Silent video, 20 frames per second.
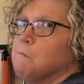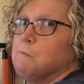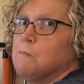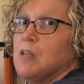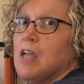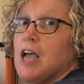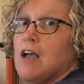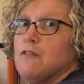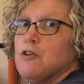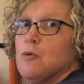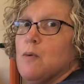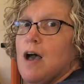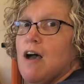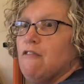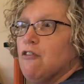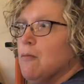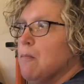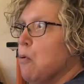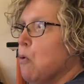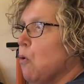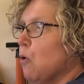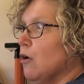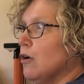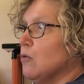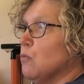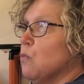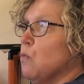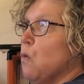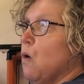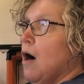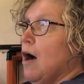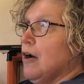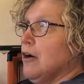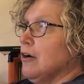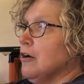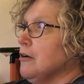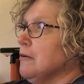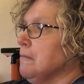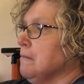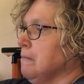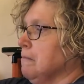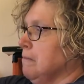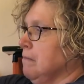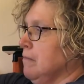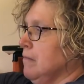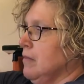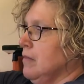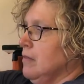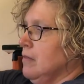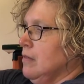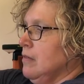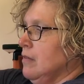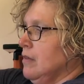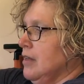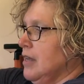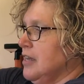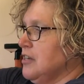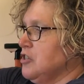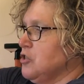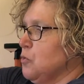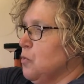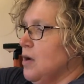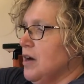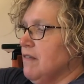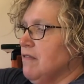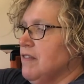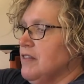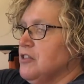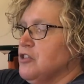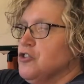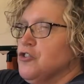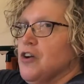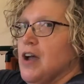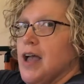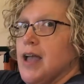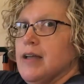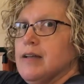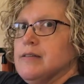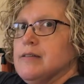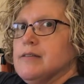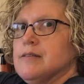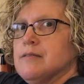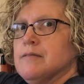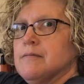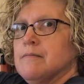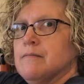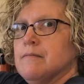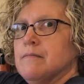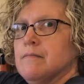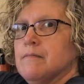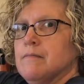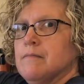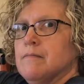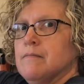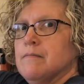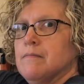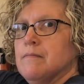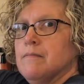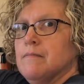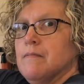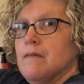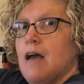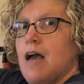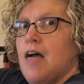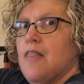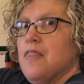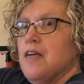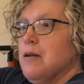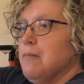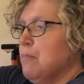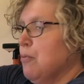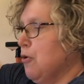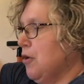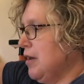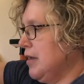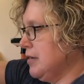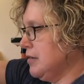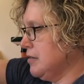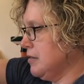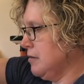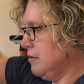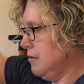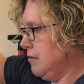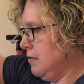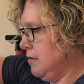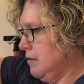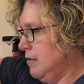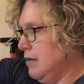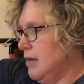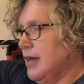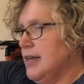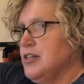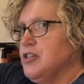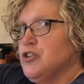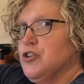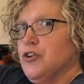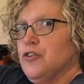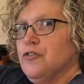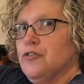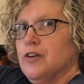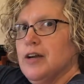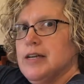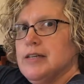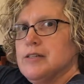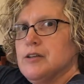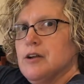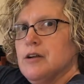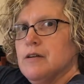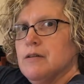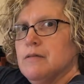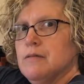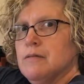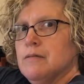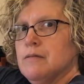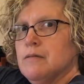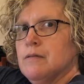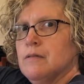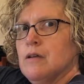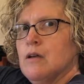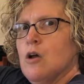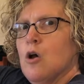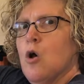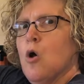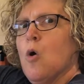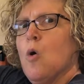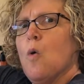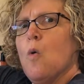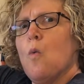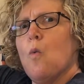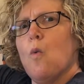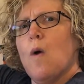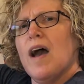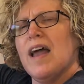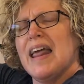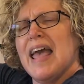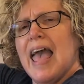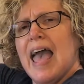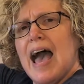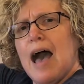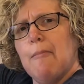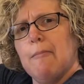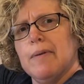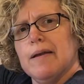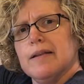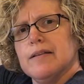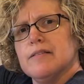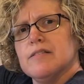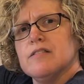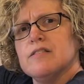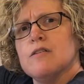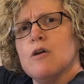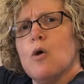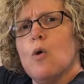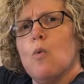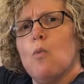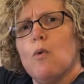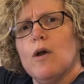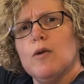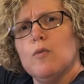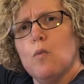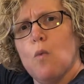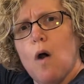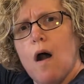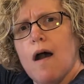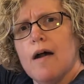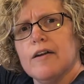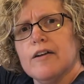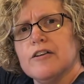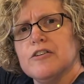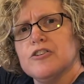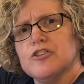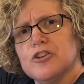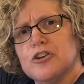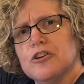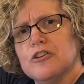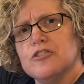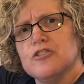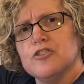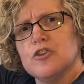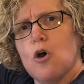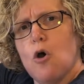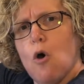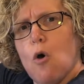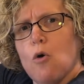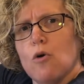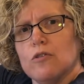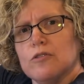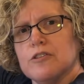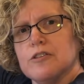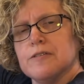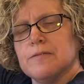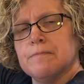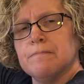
Have you ever poured water into one of these trays and then put it into your freezer? What happens when water turns cold?